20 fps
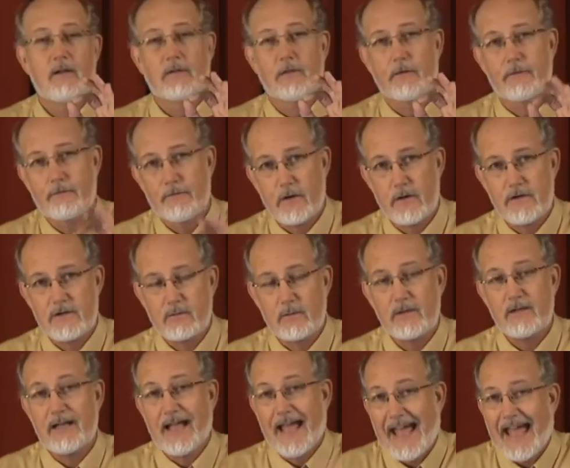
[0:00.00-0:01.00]
The first
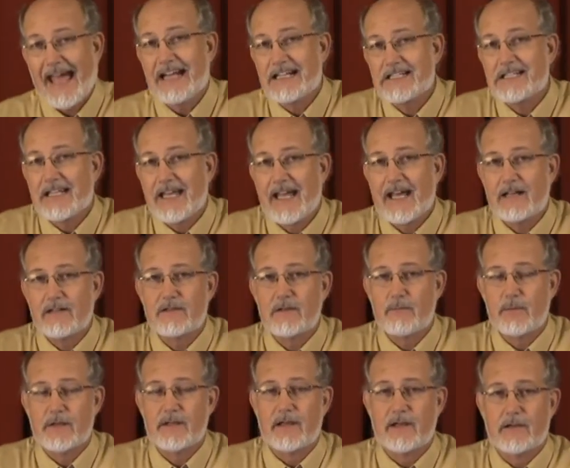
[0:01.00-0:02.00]
one actually had some
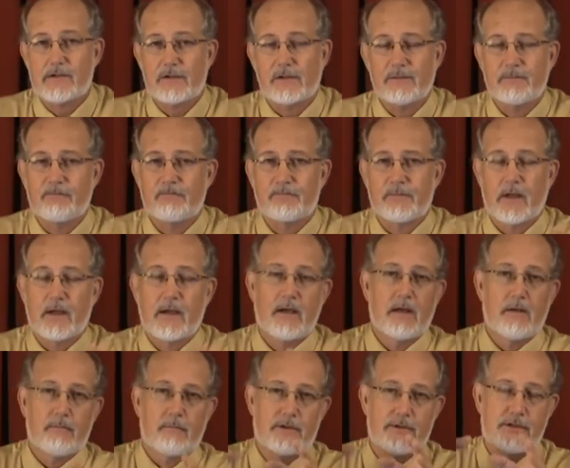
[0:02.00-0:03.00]
potential,
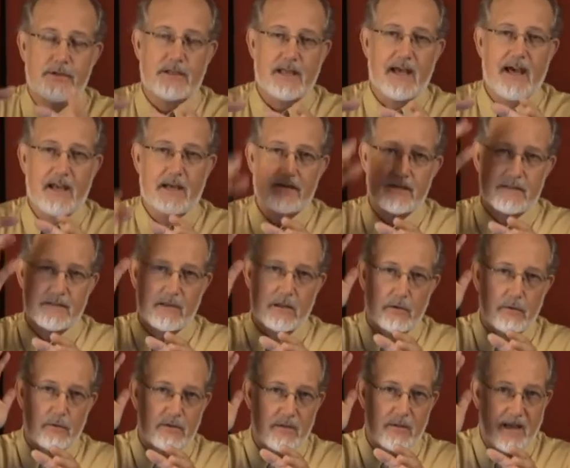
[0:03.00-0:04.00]
but you got to just
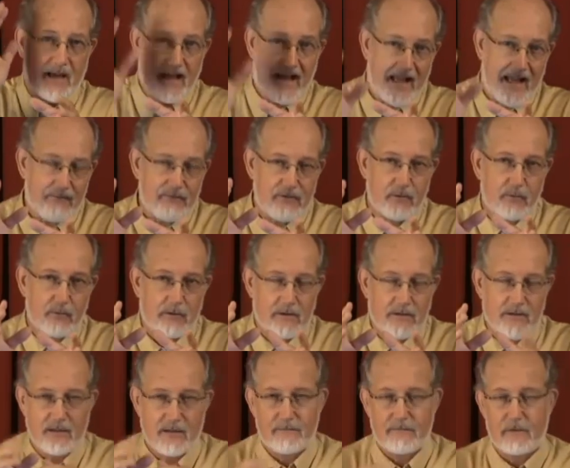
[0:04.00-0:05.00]
lose about half the
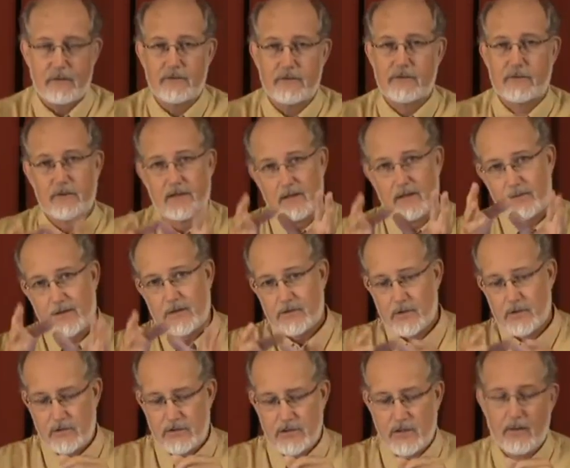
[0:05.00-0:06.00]
words in that first script. I
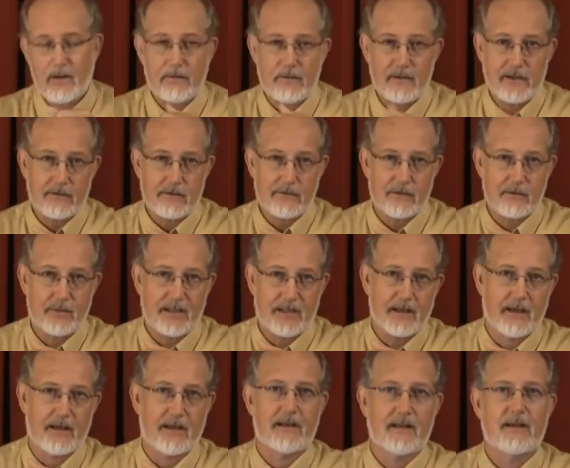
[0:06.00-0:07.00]
showed you how I think it should be
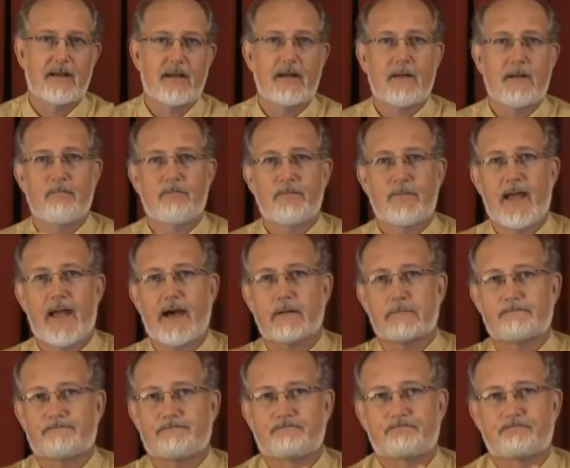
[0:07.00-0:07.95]
done. Now,